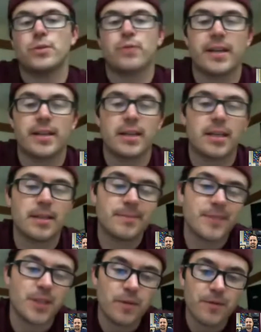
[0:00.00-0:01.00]
write
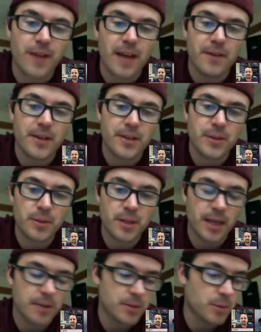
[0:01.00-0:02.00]
a 500 to
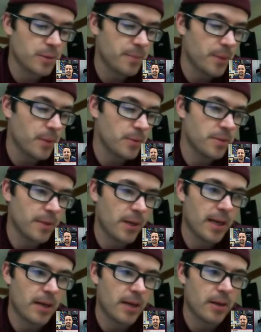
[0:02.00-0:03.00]
1,000 word post
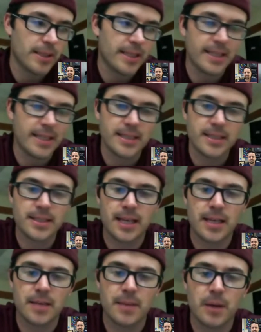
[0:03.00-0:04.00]
about how getting kids
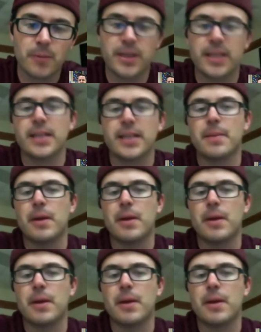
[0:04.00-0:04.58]
excited about reading,